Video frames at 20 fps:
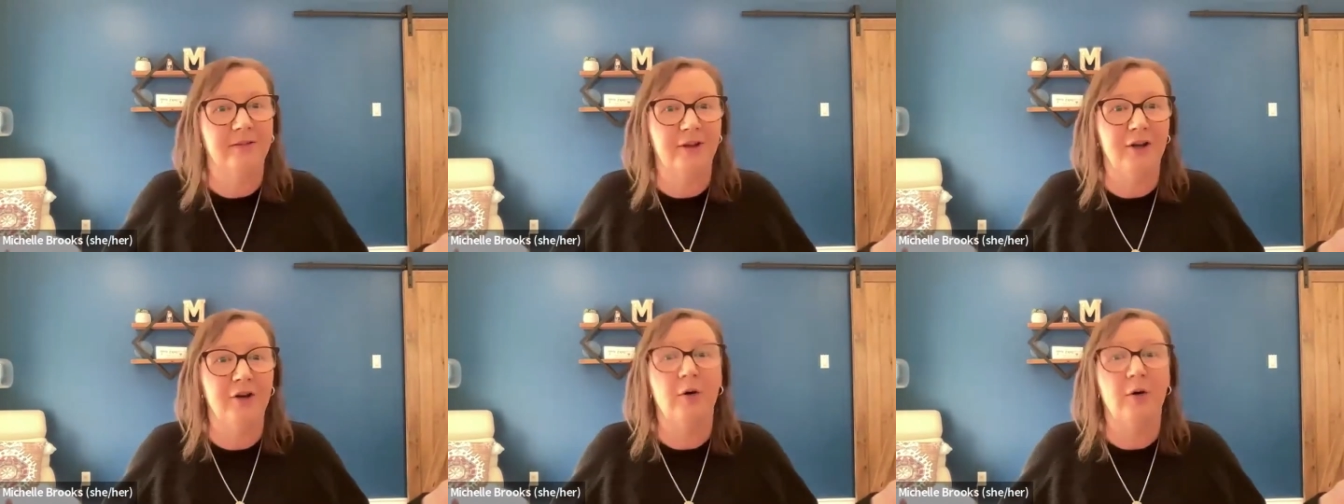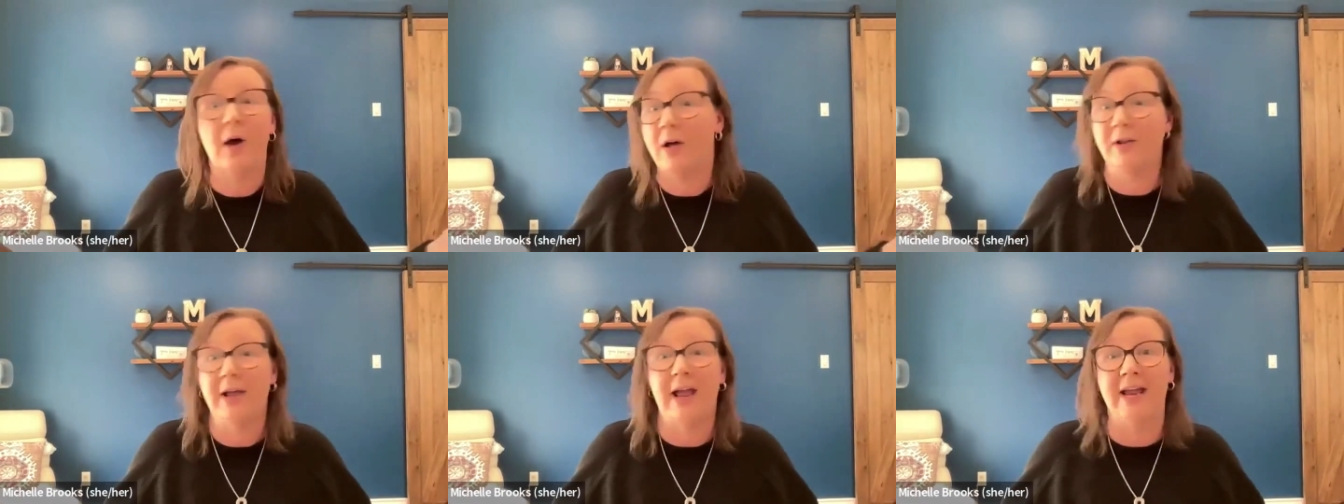
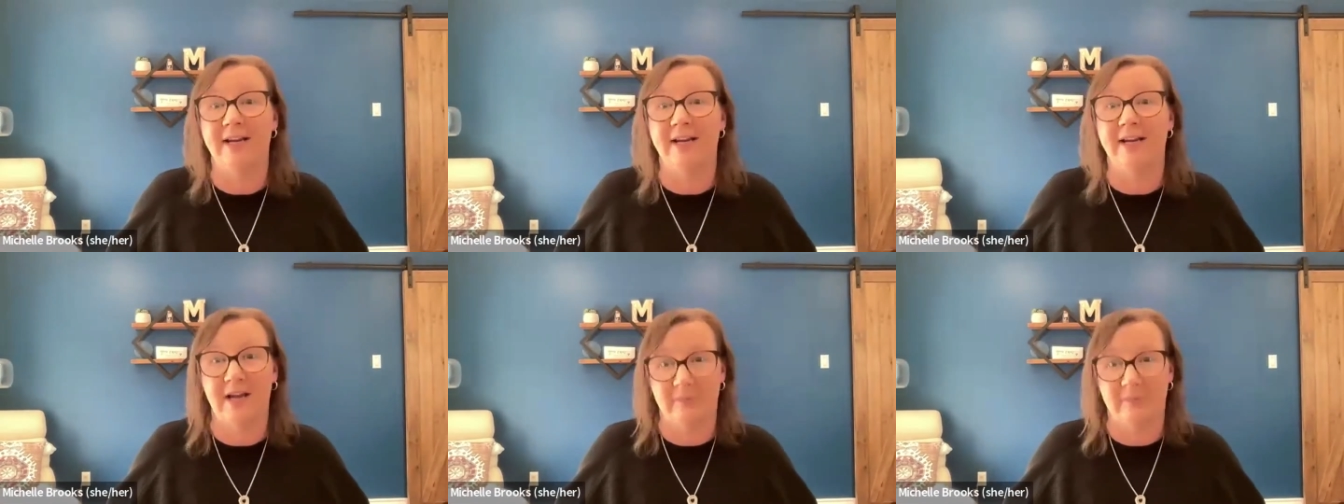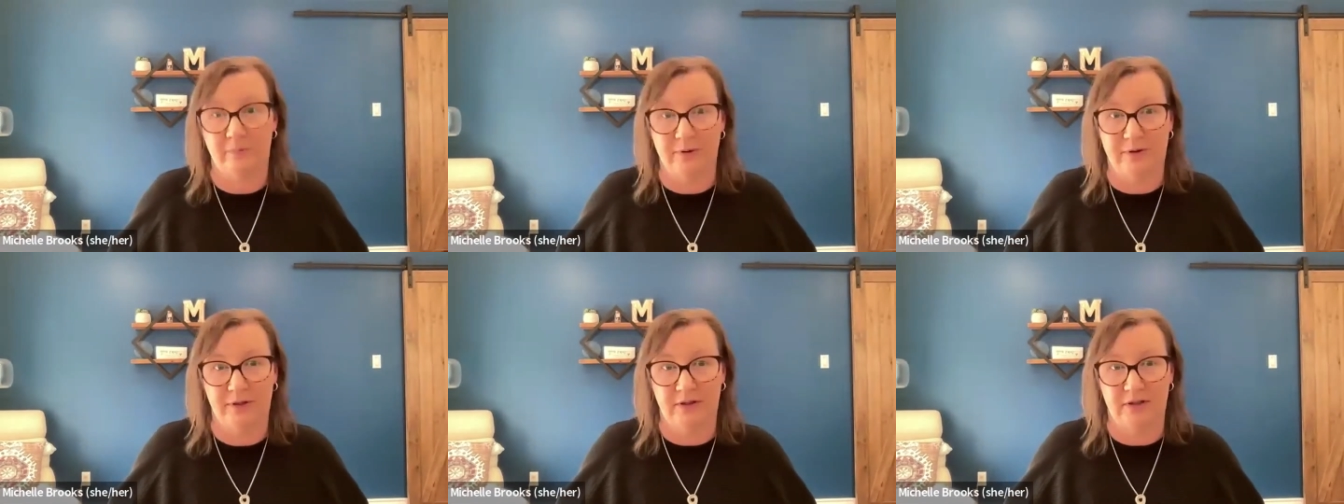I'll end
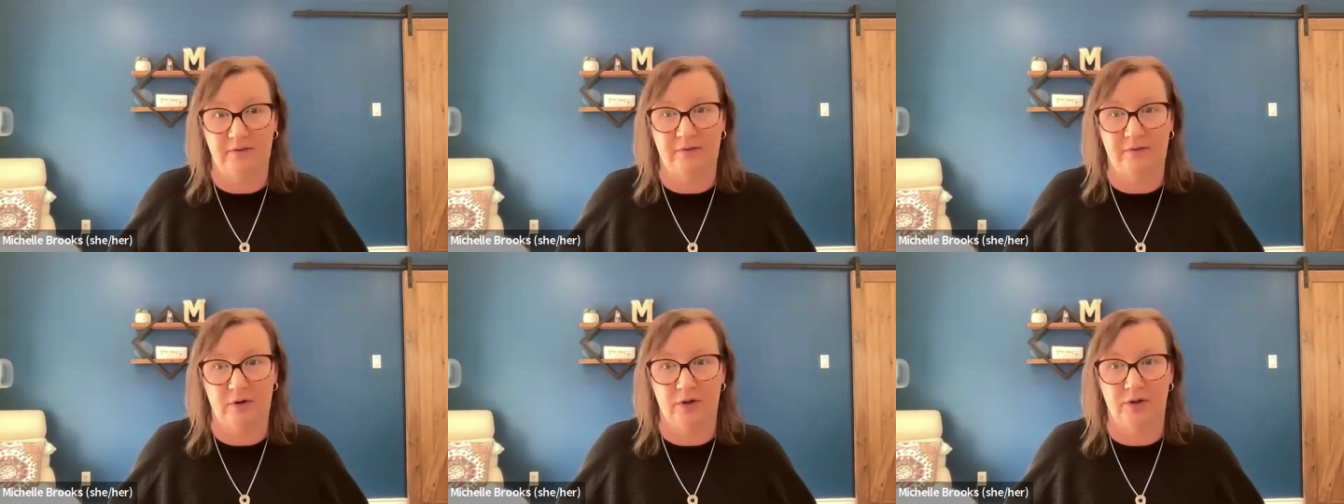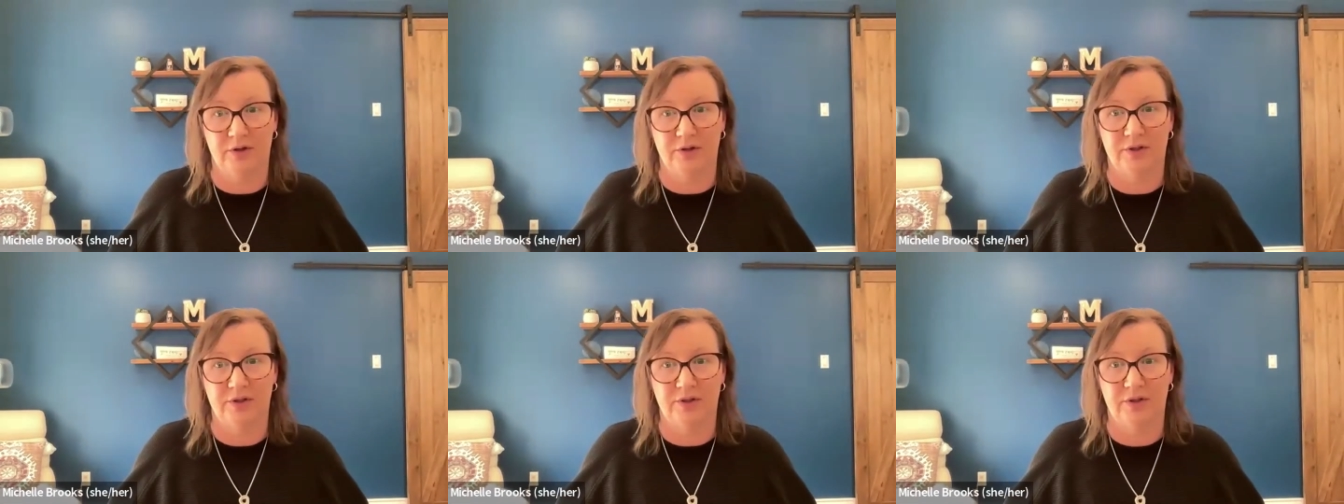up with a
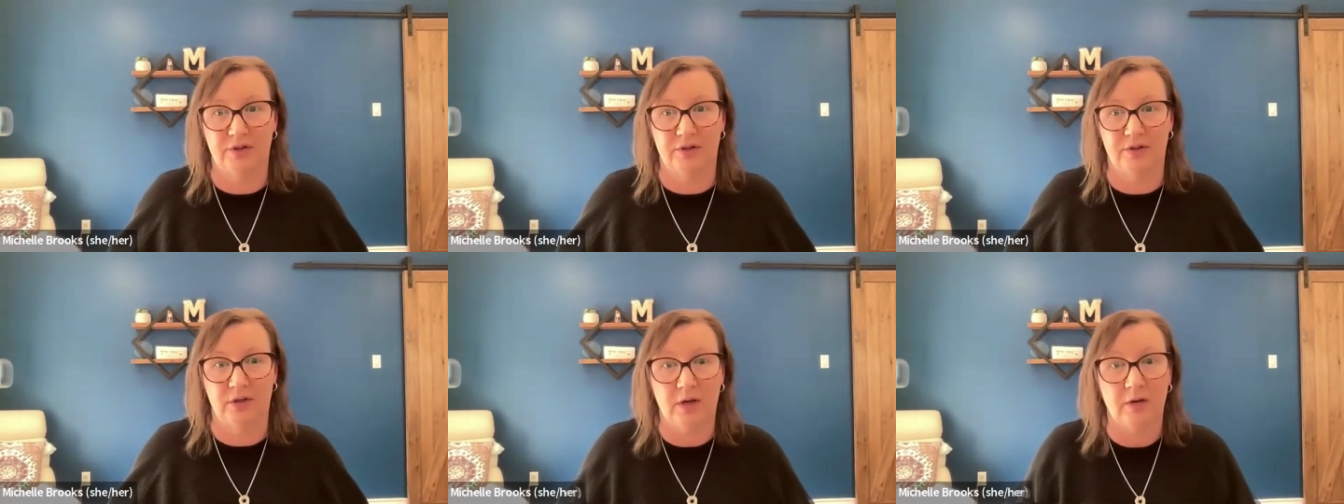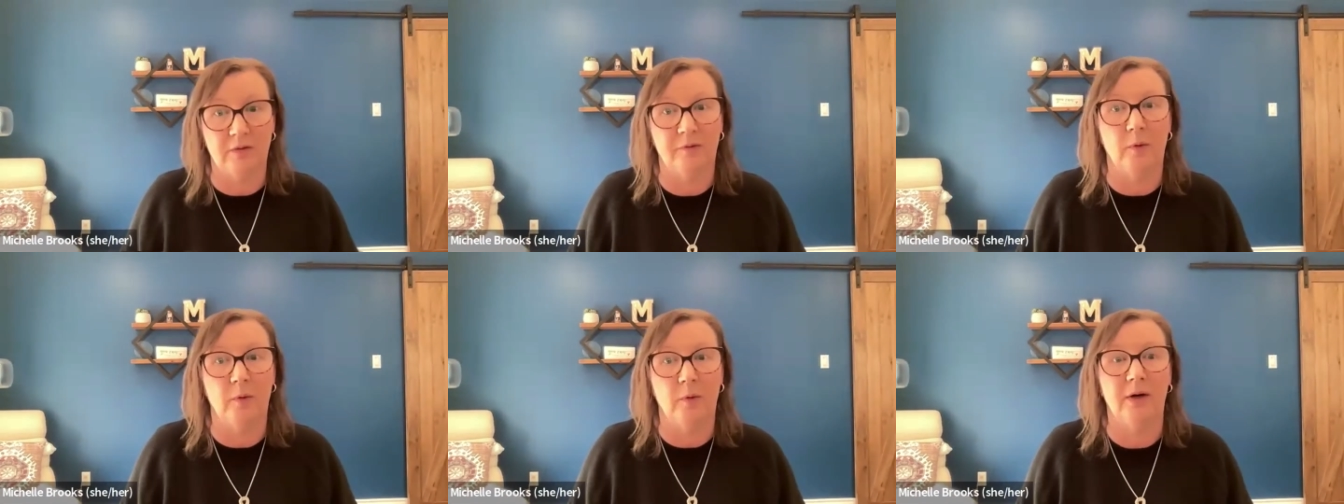diverse
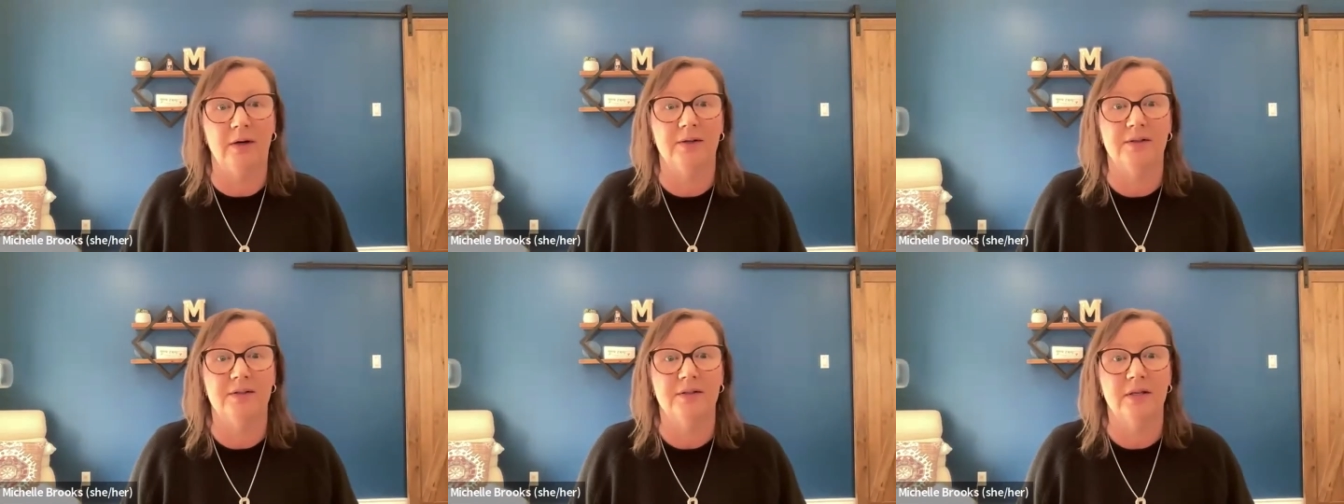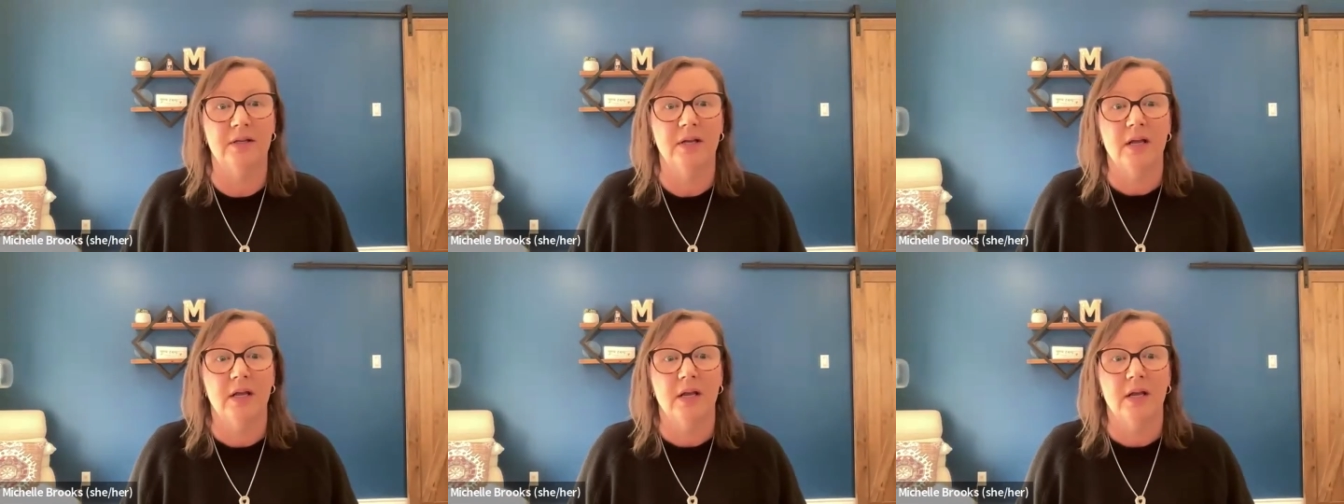workforce.
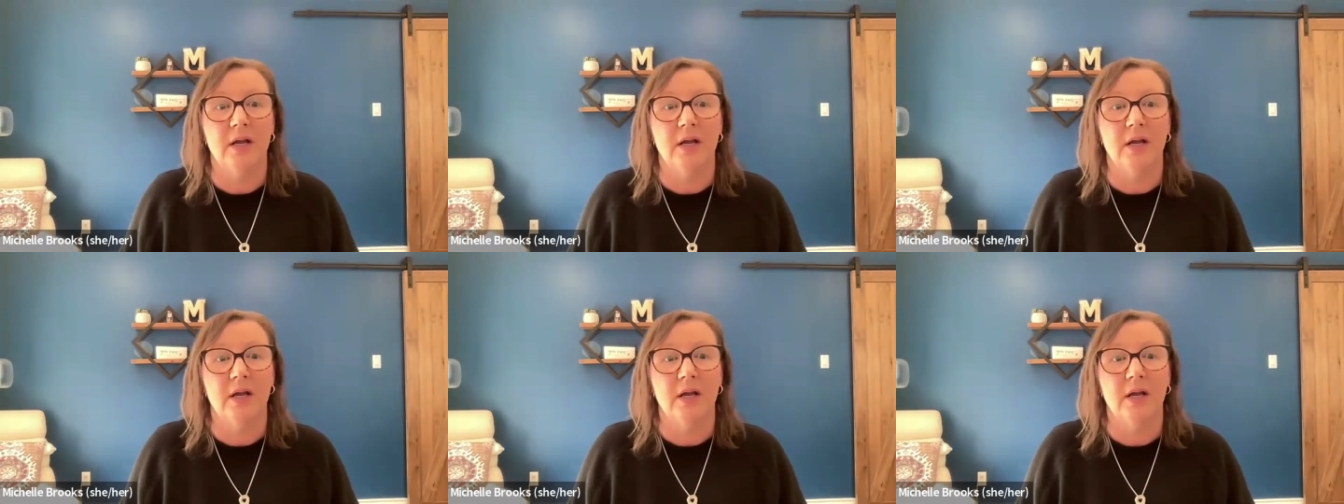